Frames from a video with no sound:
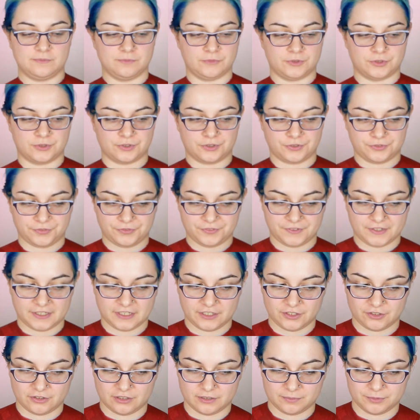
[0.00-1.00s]

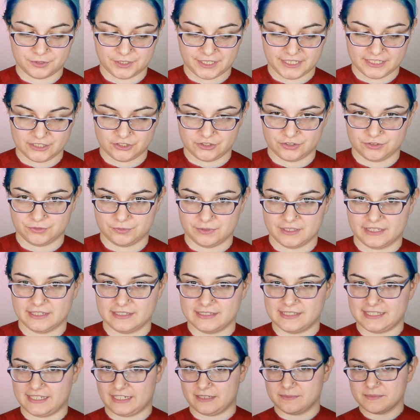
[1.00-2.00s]
Morphing collaboration with
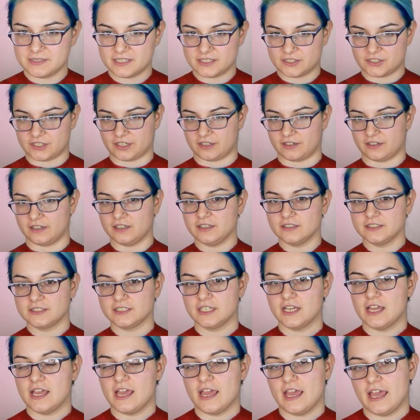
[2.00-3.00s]
James Charles,
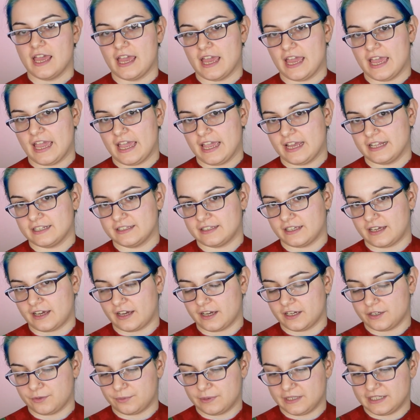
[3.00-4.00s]
and
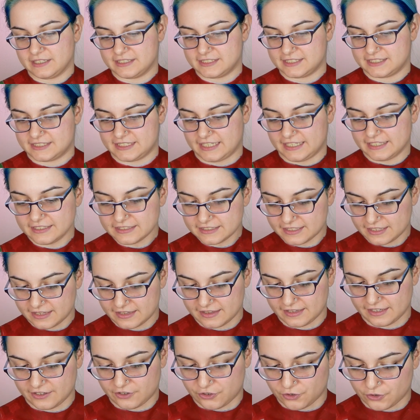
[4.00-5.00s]
I will set
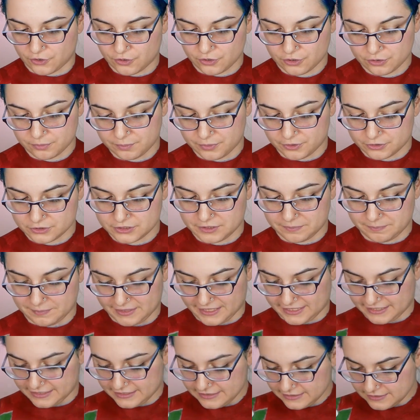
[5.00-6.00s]
the whole body
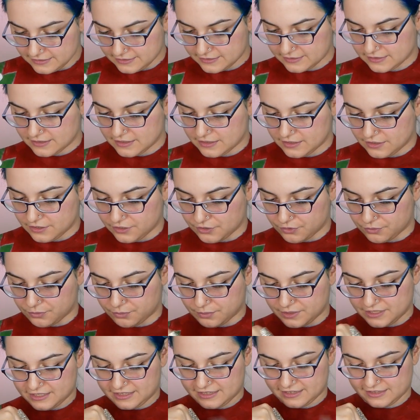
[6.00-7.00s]
paint
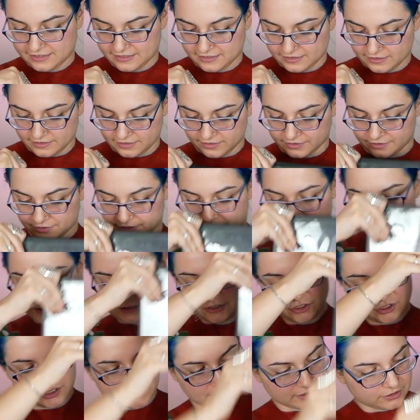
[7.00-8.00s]
with a green
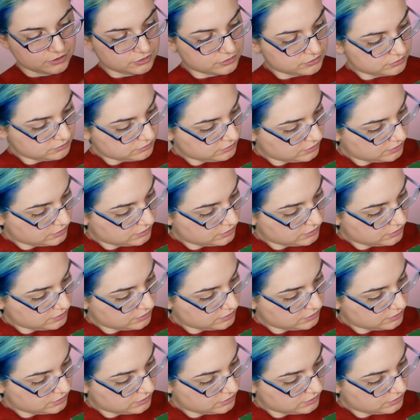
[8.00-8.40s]
shadow.